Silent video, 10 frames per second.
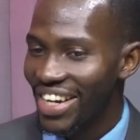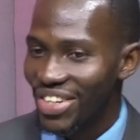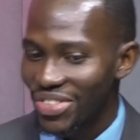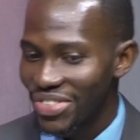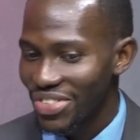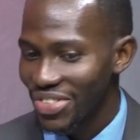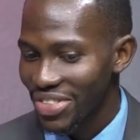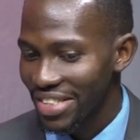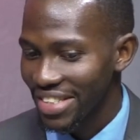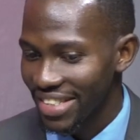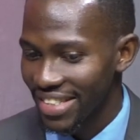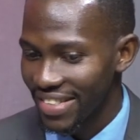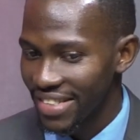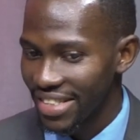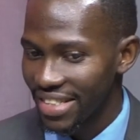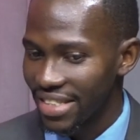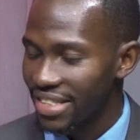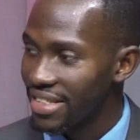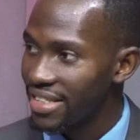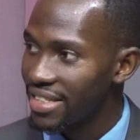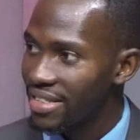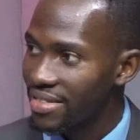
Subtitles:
And I believe strongly